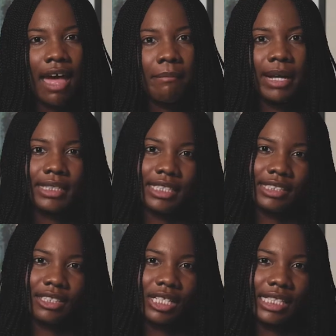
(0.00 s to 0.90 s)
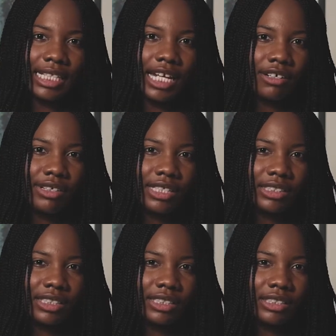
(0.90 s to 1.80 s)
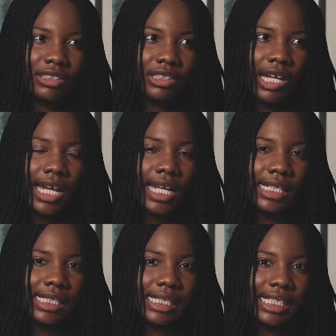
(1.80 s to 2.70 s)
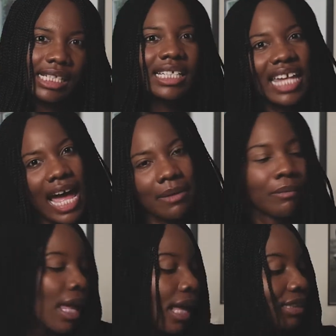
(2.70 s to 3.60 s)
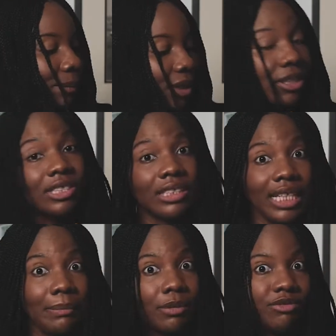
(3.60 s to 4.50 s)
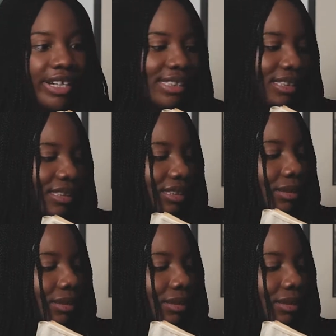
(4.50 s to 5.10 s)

my sister doesn't like raisins, and yeah. So I'm gonna skip the raisins.